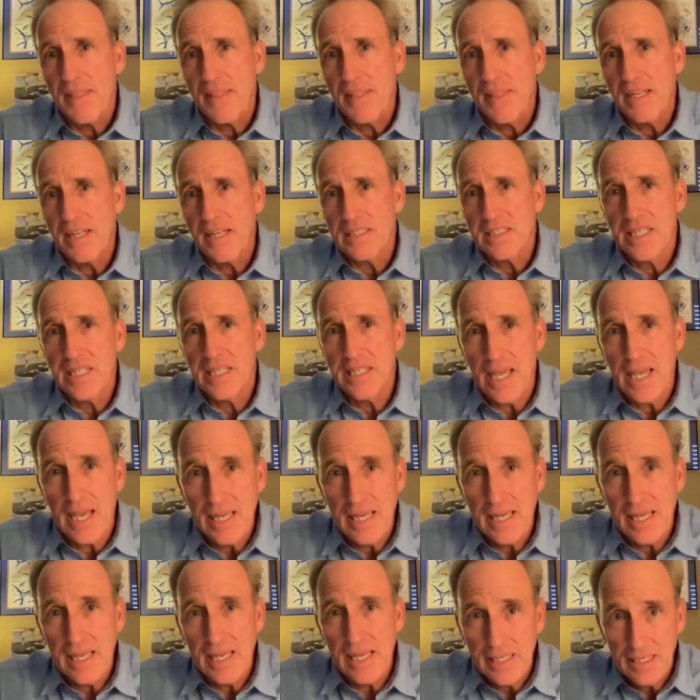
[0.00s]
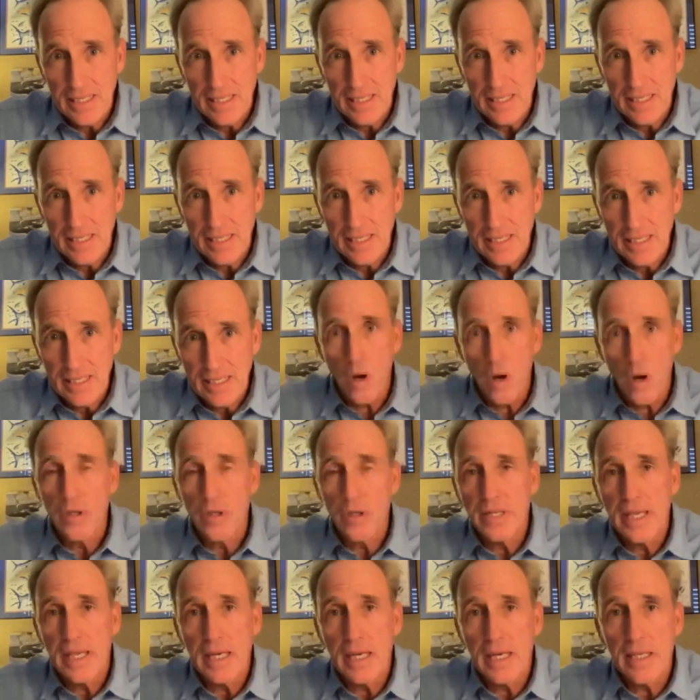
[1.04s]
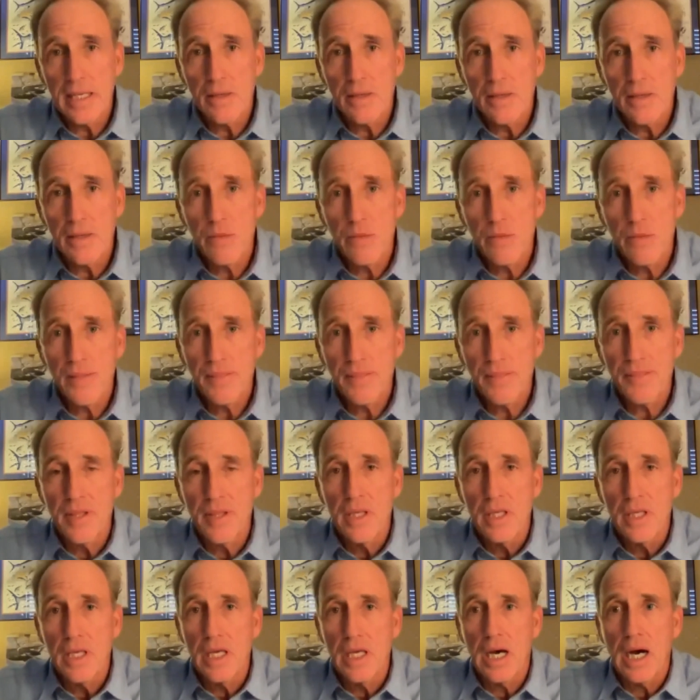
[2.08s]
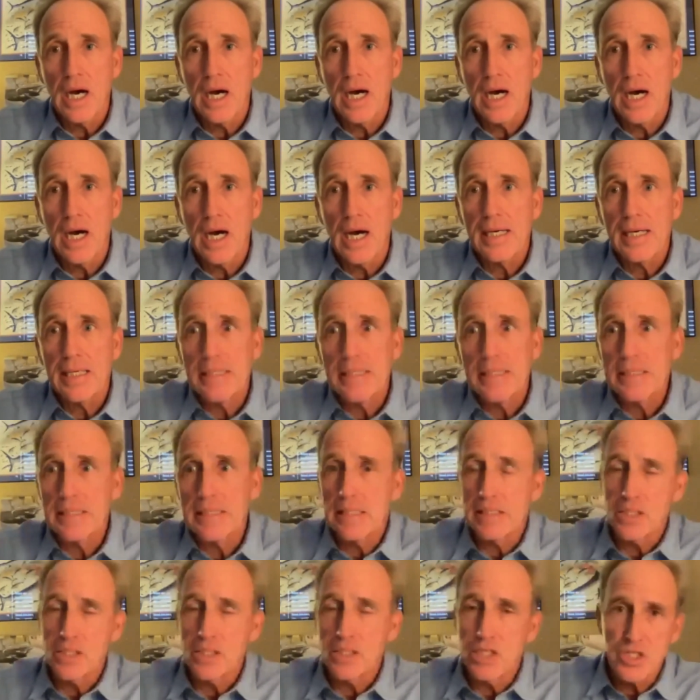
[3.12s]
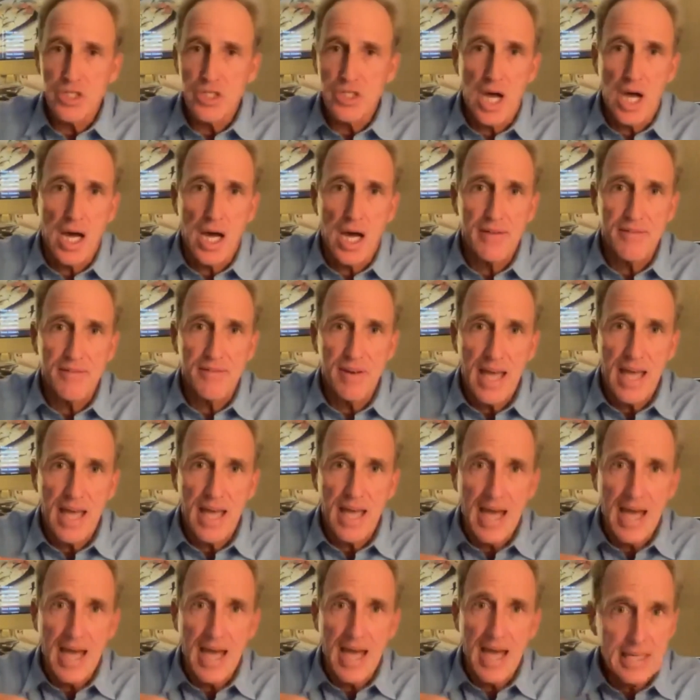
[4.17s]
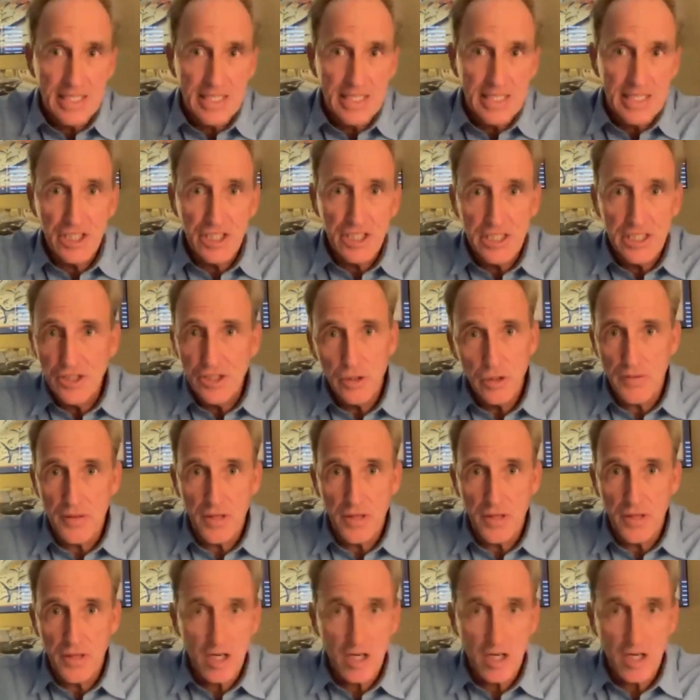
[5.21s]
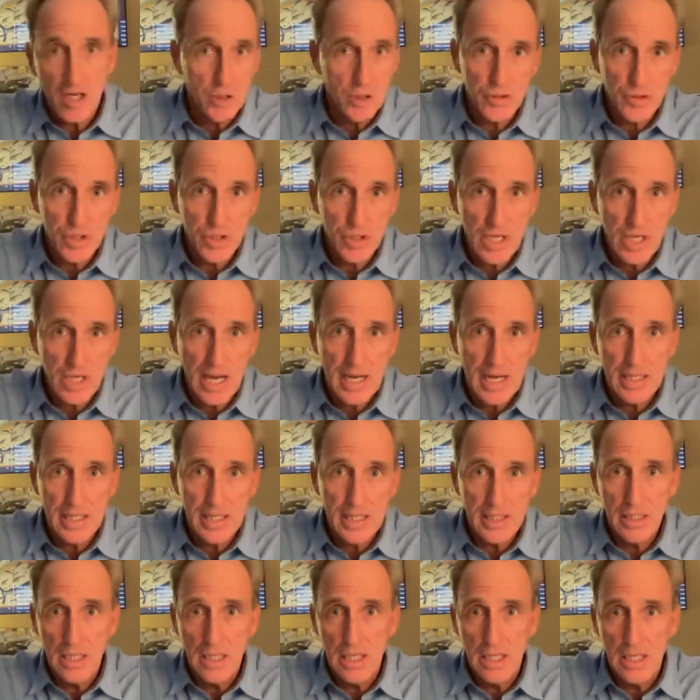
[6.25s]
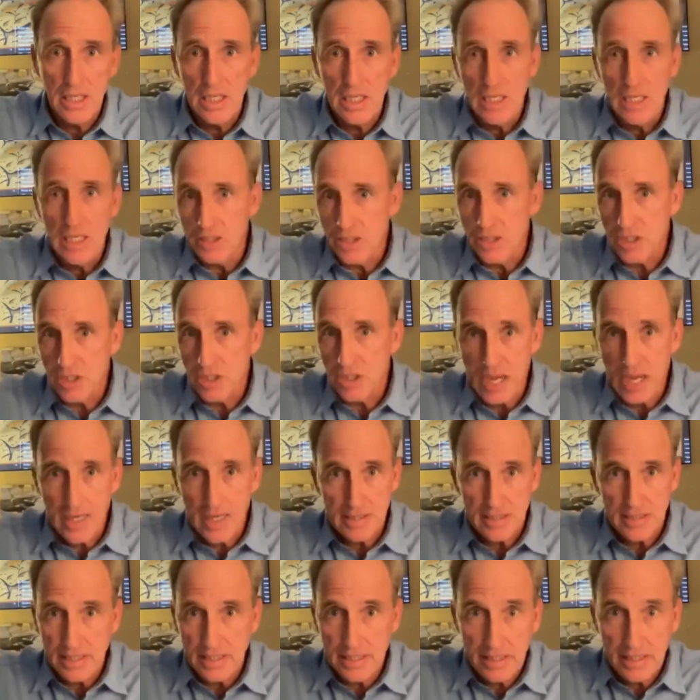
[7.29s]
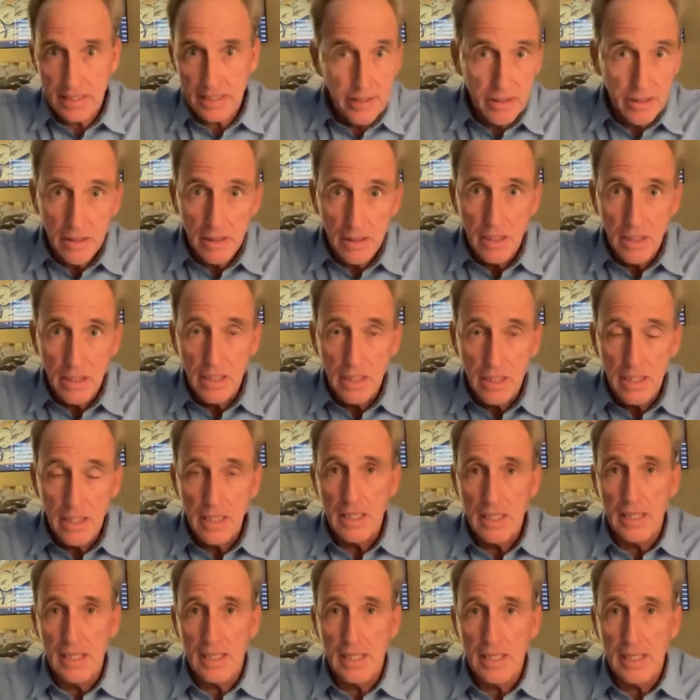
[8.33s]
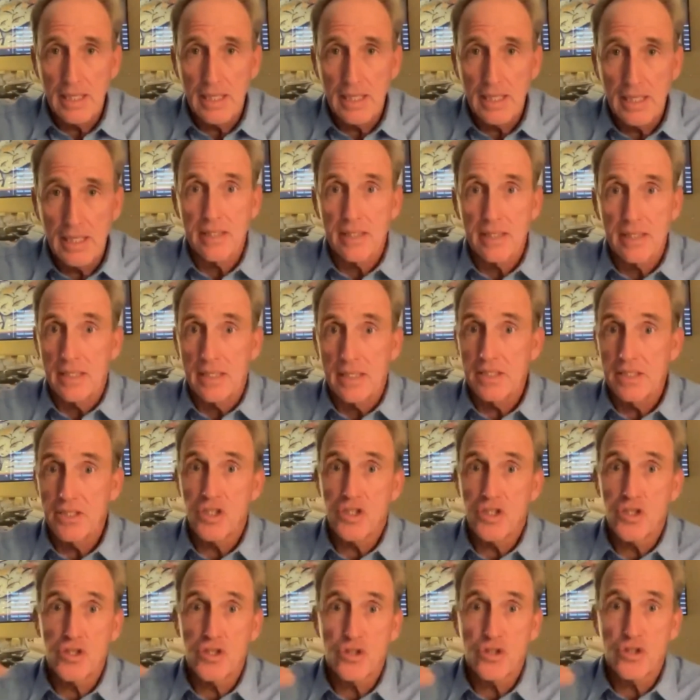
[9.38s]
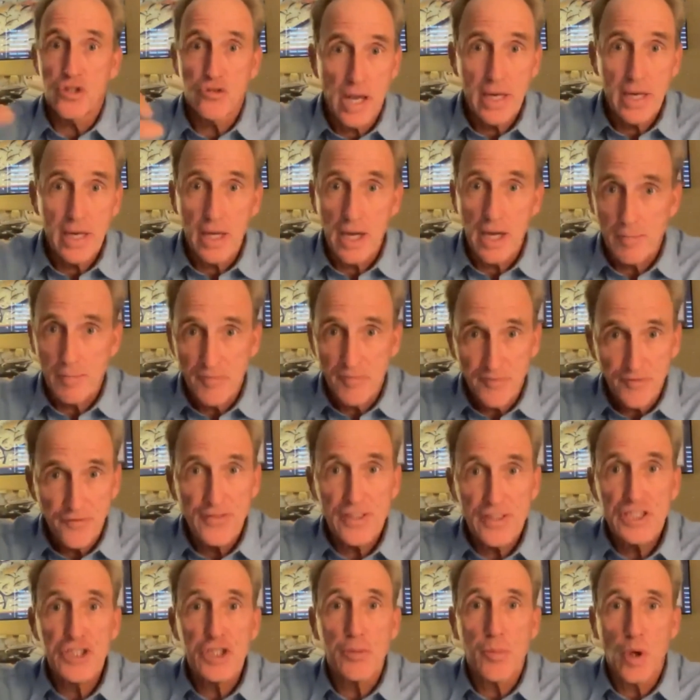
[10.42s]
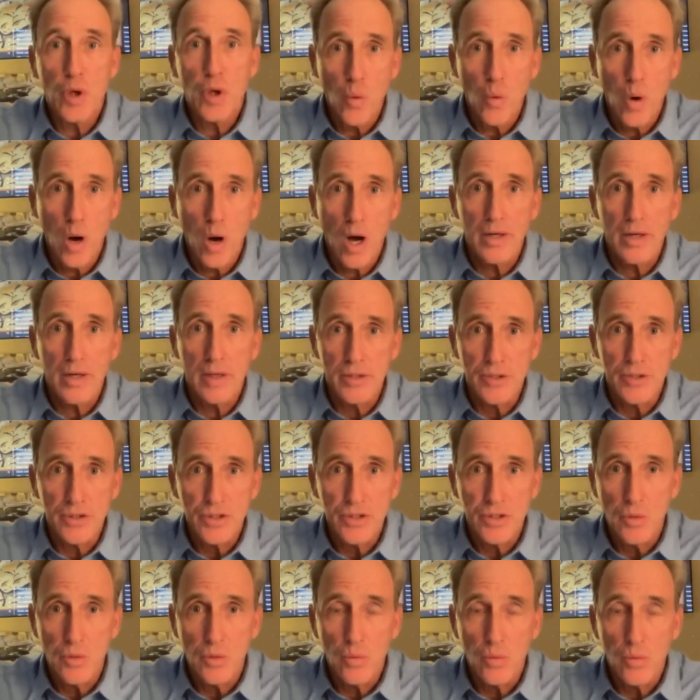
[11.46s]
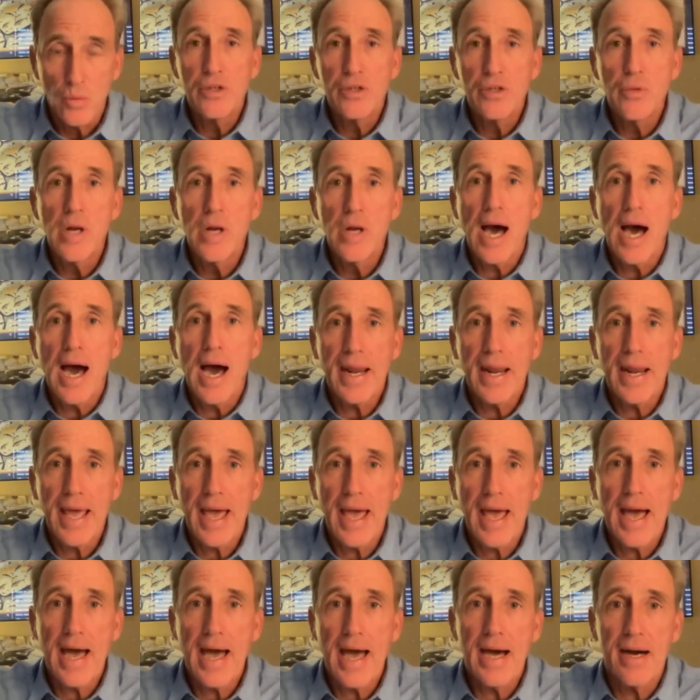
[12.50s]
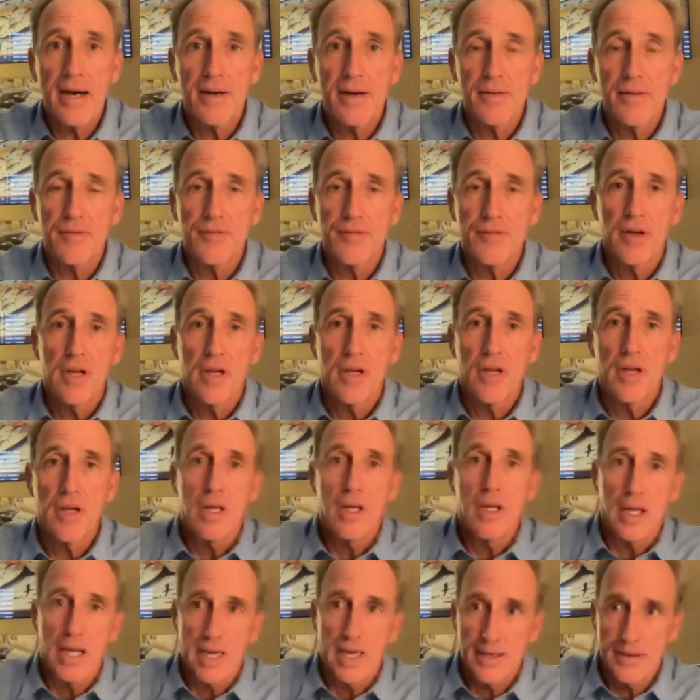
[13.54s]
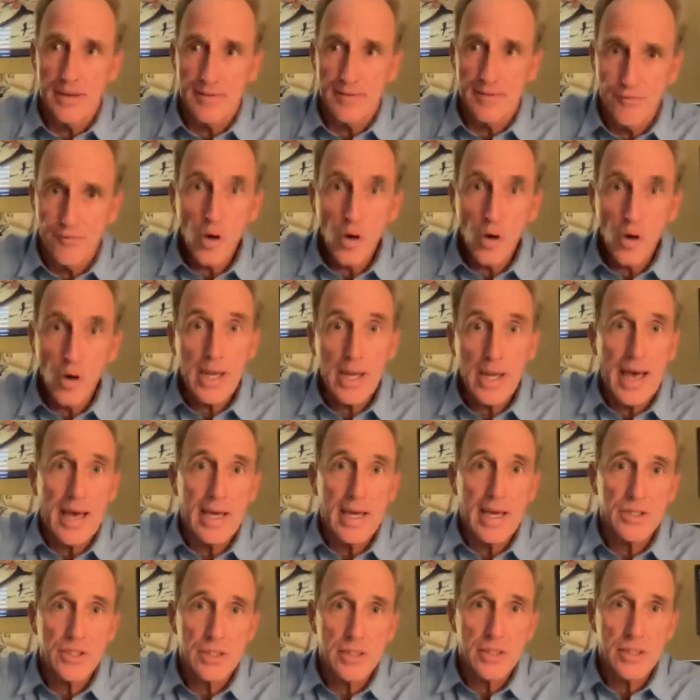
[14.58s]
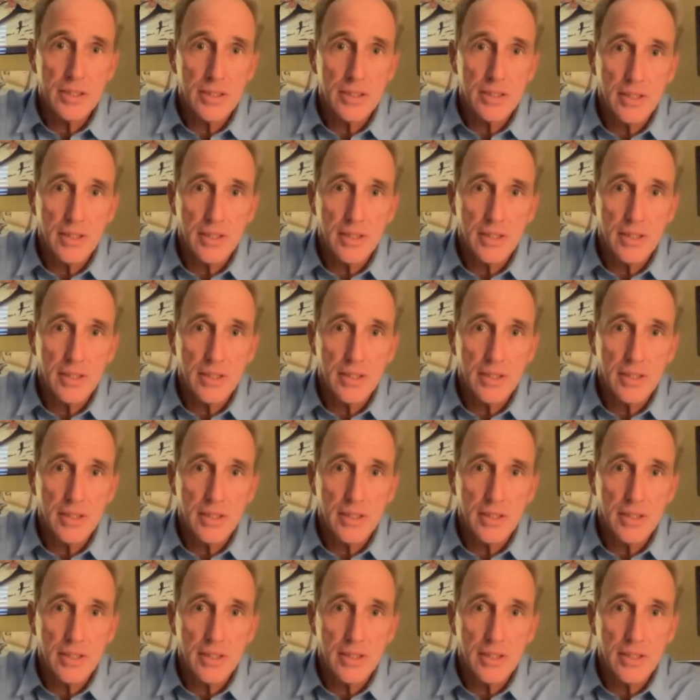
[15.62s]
think today what we're dealing with is not allocation issues on the commercial side. It's not gear. It's straight up fishable waters. We do not have a forecast